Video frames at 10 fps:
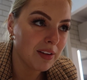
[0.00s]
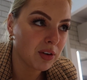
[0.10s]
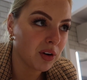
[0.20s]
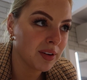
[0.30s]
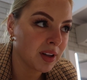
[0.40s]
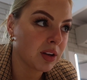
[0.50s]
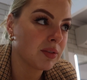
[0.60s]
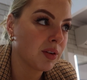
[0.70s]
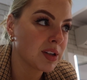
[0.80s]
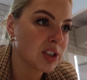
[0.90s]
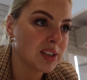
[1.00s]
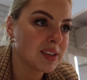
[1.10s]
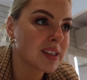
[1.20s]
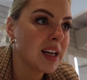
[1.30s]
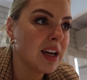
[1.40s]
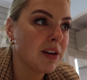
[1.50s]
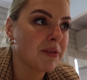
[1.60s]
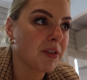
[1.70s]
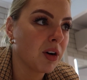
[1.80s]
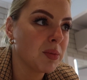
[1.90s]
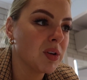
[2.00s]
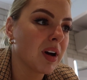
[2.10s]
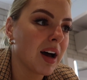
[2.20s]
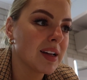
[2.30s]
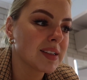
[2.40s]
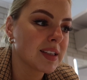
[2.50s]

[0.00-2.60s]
I've gotten a lot of questions from you guys